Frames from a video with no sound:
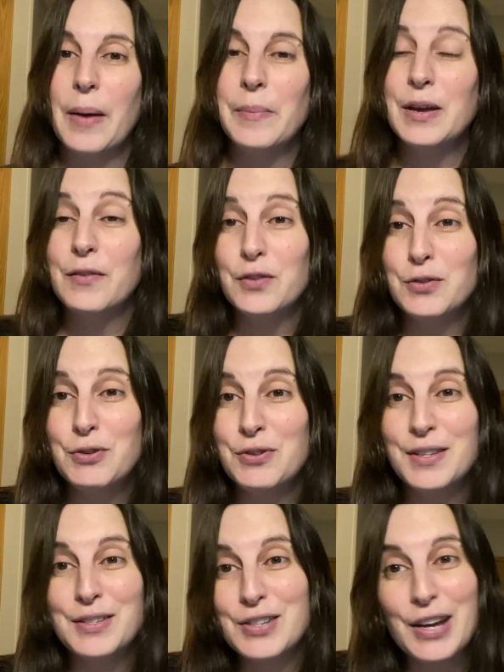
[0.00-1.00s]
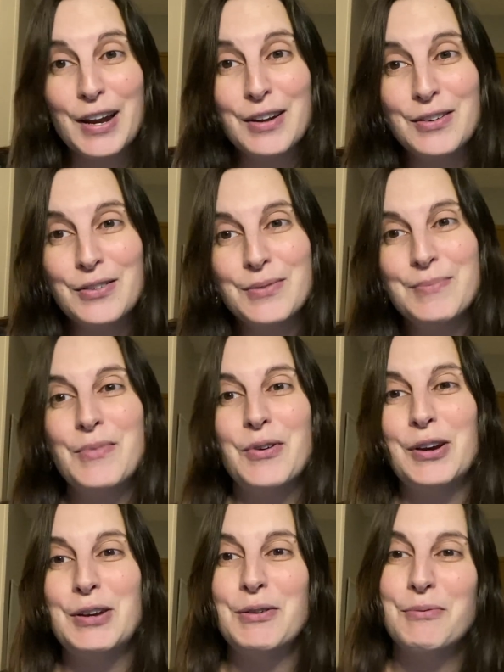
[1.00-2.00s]
If you're new to this channel
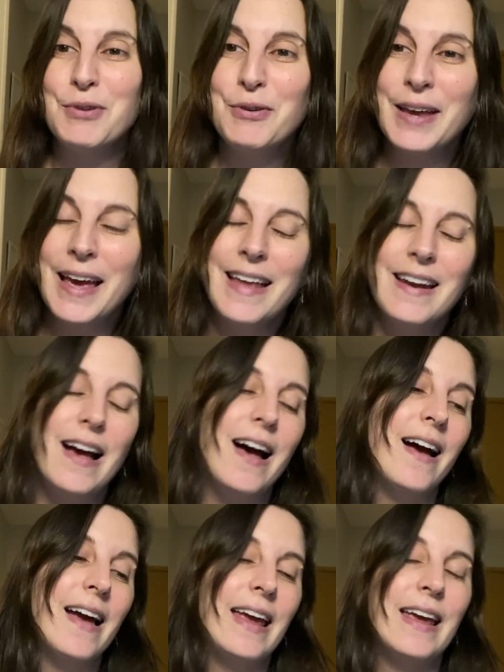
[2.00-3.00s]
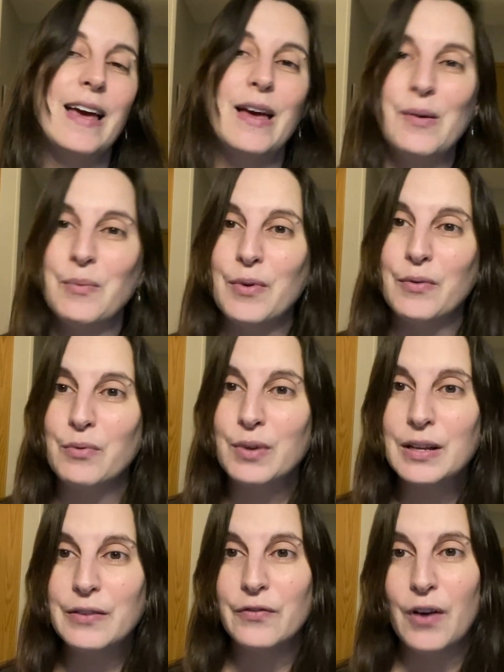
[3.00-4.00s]
or you don't know yet, I am
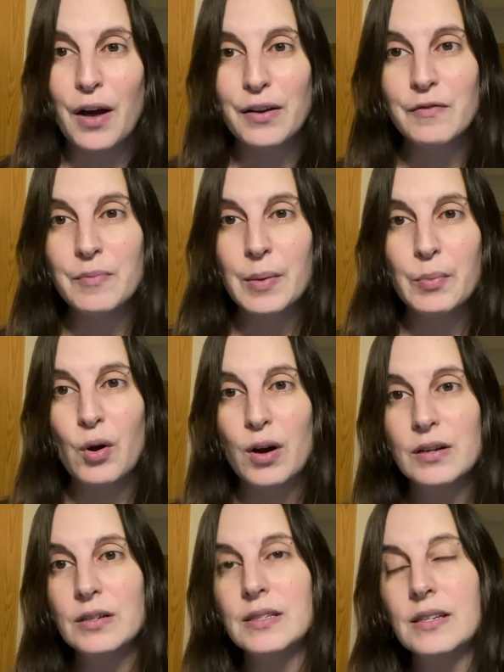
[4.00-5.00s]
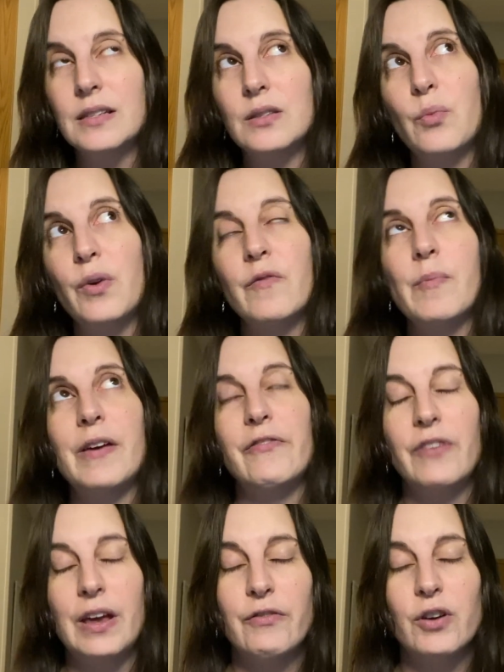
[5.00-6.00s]
really fond of memoirs. It's one of my
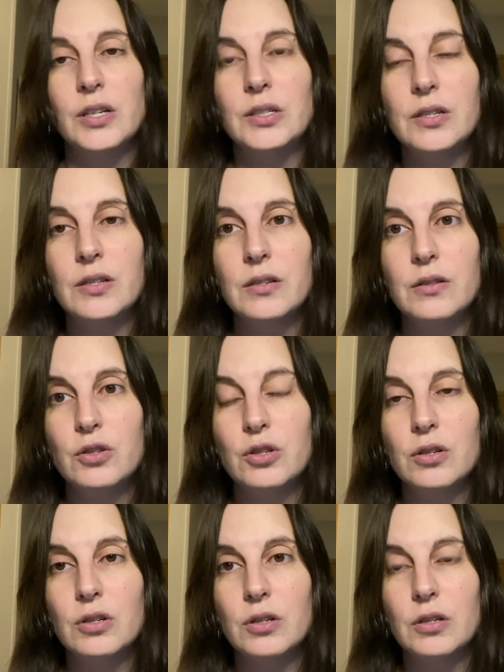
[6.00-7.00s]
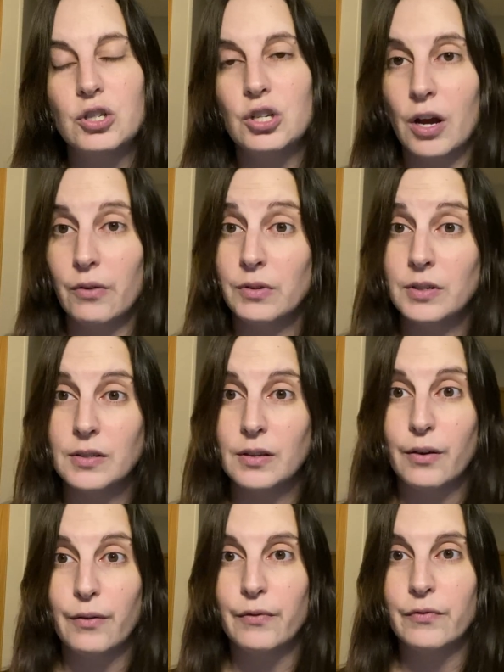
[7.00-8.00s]
favorite genres
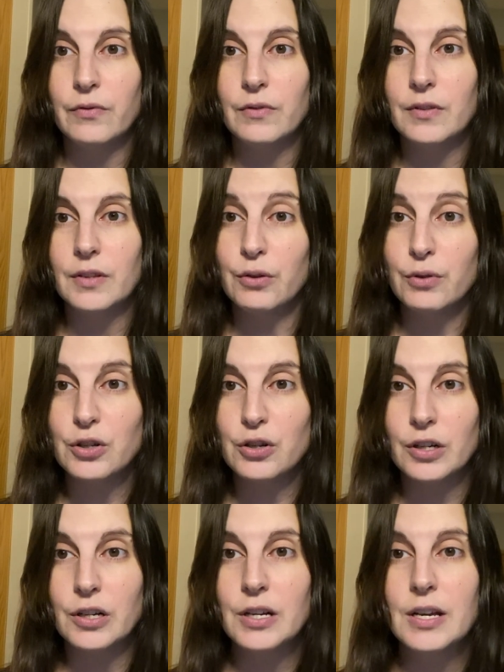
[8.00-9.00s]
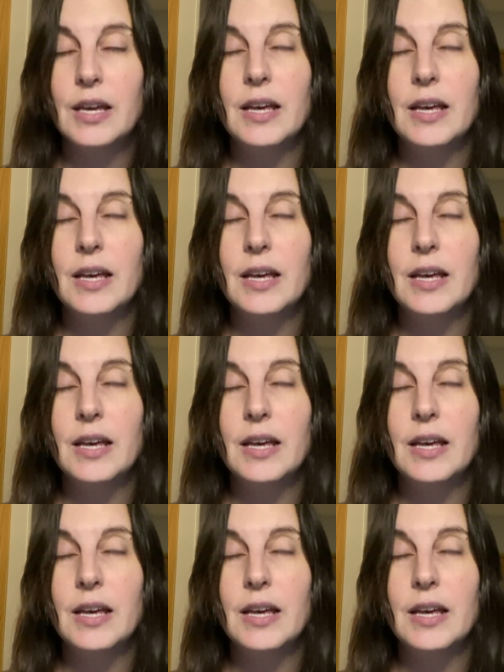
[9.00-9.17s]
of literature.